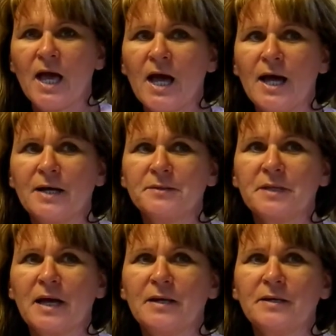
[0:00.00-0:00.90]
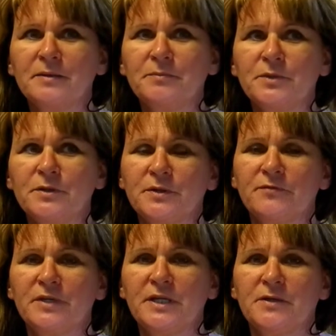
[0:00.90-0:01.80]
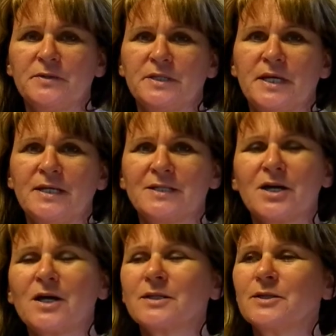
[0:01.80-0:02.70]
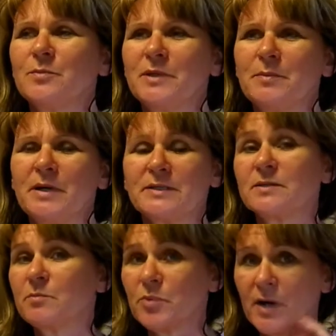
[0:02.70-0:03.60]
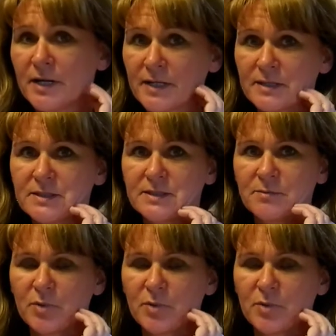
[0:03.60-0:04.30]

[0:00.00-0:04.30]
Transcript: I'm doing a video today to talk a little bit about some products